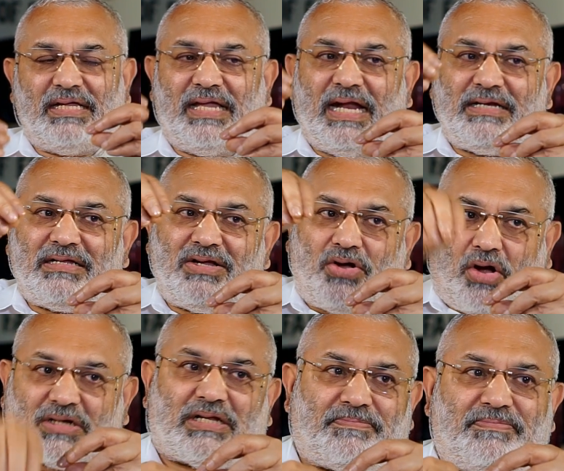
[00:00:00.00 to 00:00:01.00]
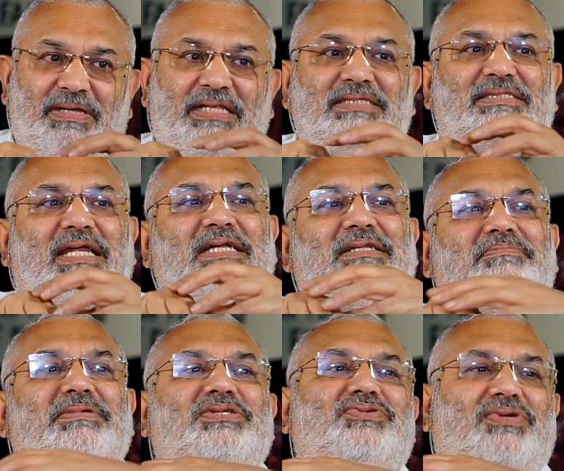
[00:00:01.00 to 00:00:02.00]
get caught up inside the
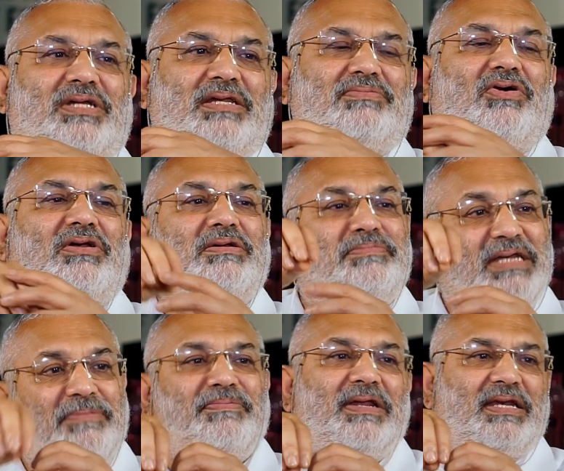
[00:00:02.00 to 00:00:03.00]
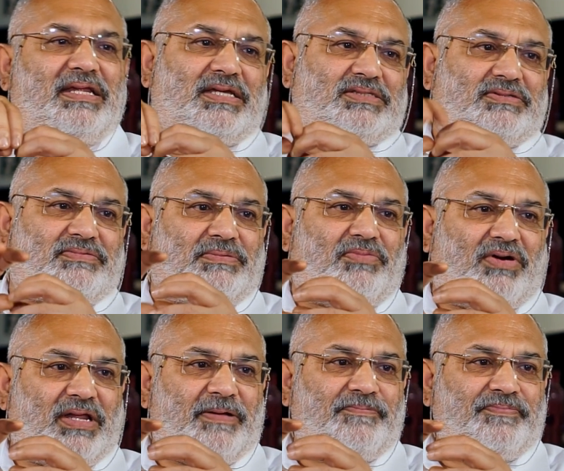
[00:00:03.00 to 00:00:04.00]
mesoderm or deeper layers of the body.